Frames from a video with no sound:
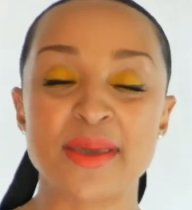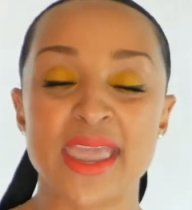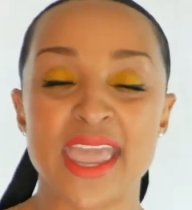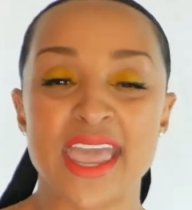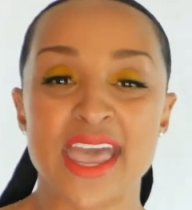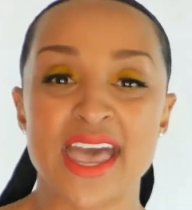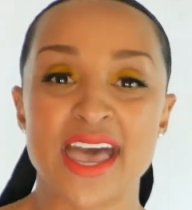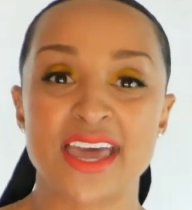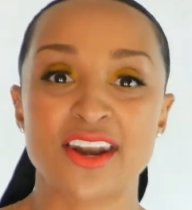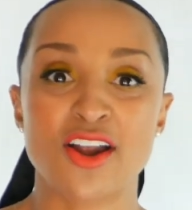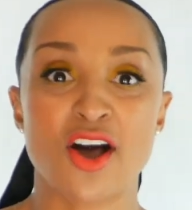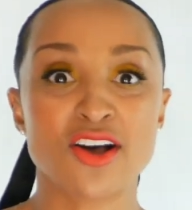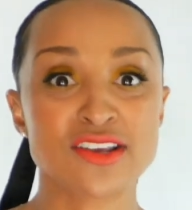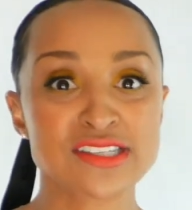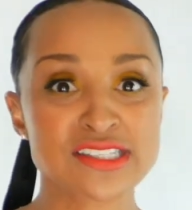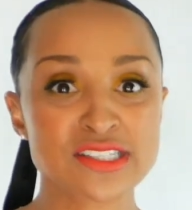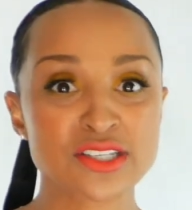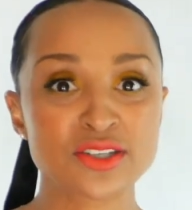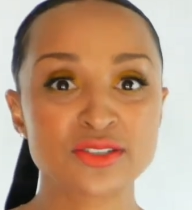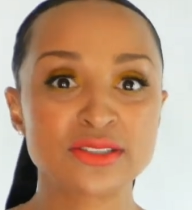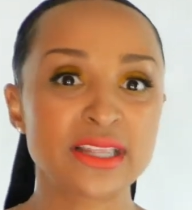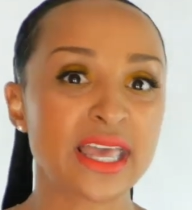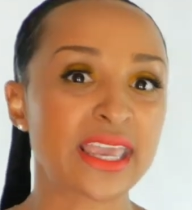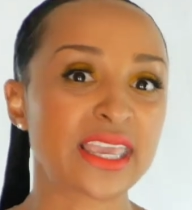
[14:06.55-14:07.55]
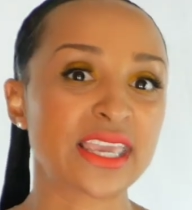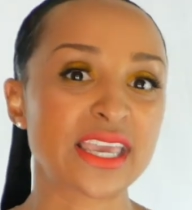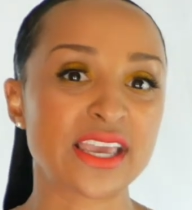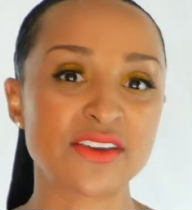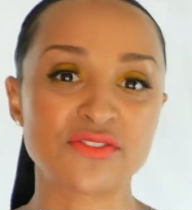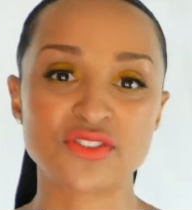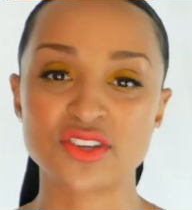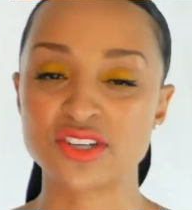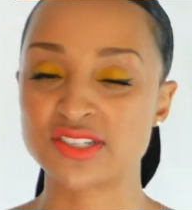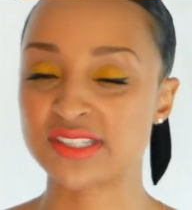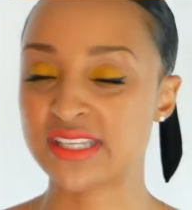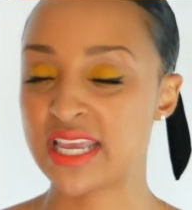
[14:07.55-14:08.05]
and also like
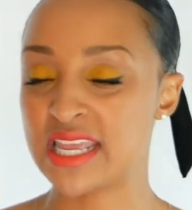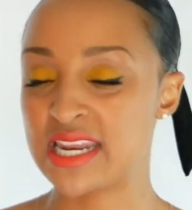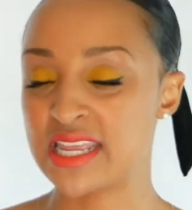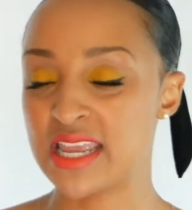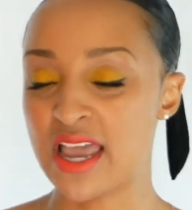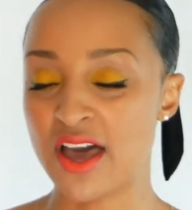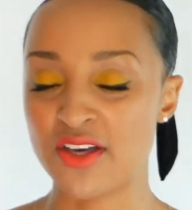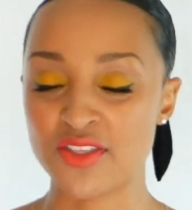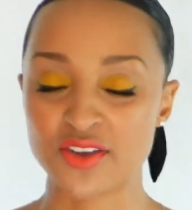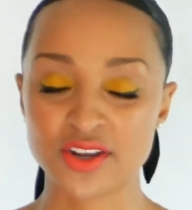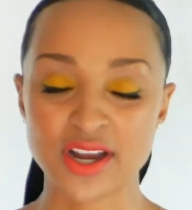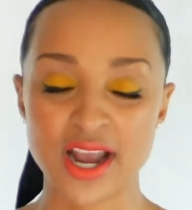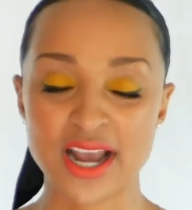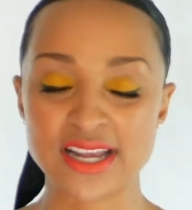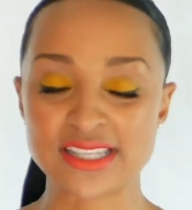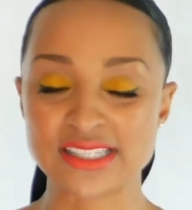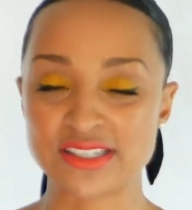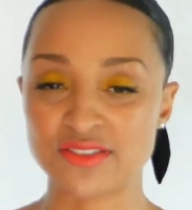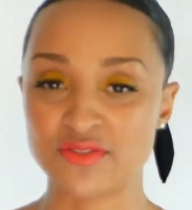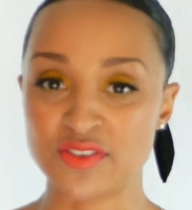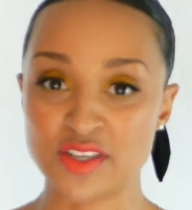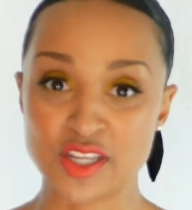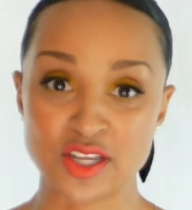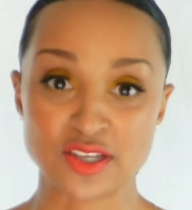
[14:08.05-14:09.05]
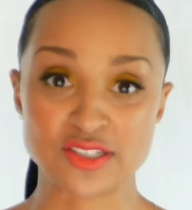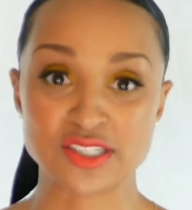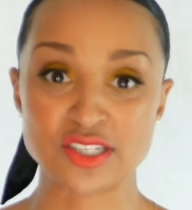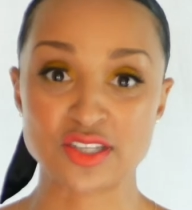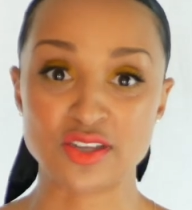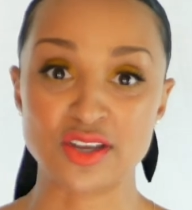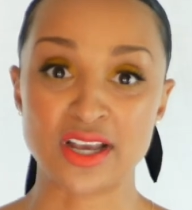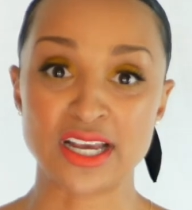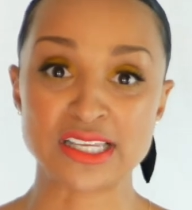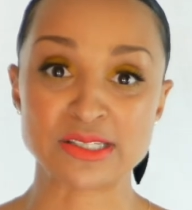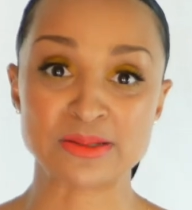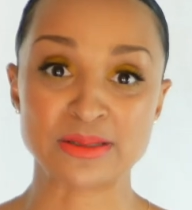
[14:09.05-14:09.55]
if there's any other kinds of videos that
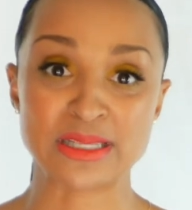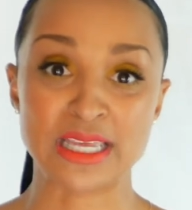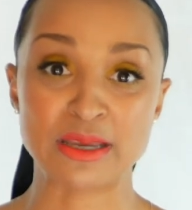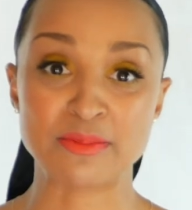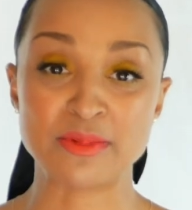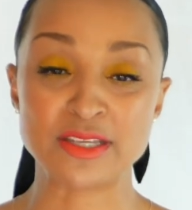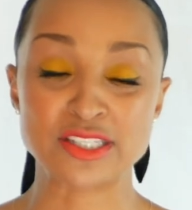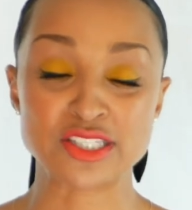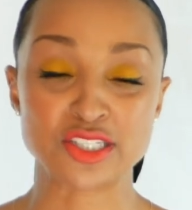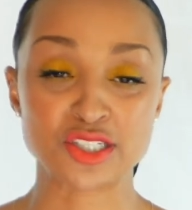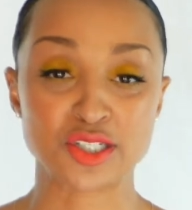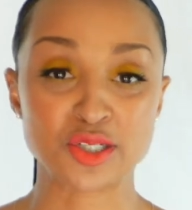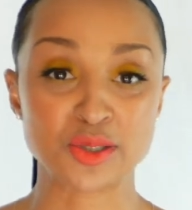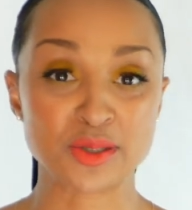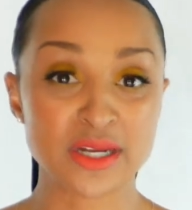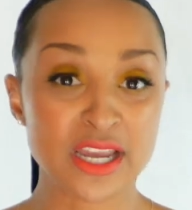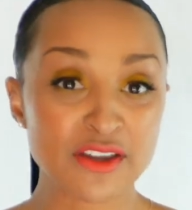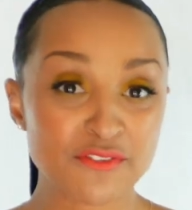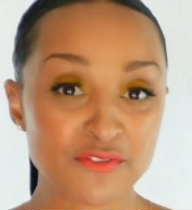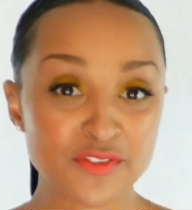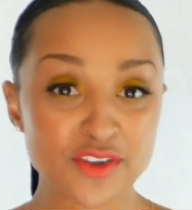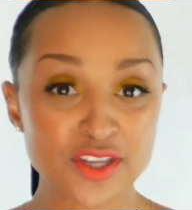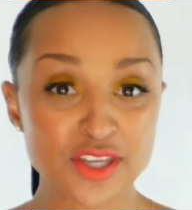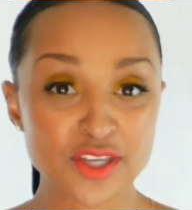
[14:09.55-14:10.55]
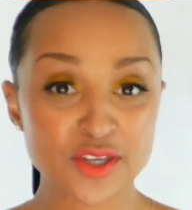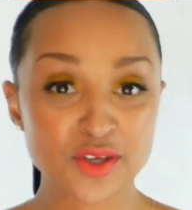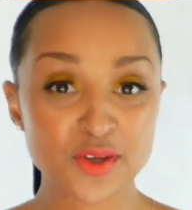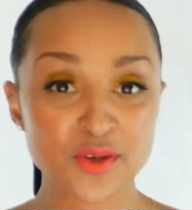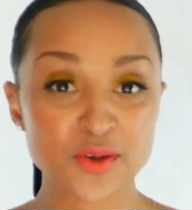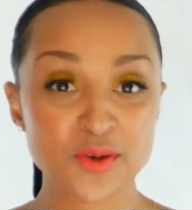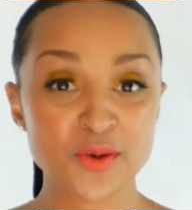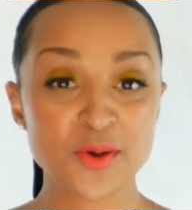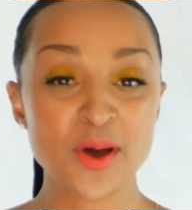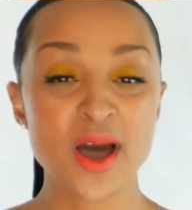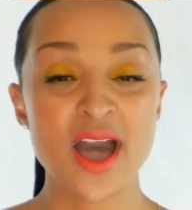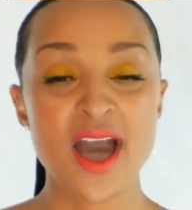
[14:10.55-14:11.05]
you guys would like me to create for
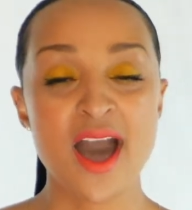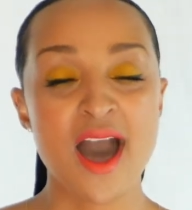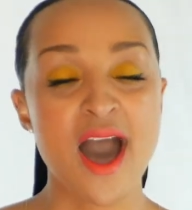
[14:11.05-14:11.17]
you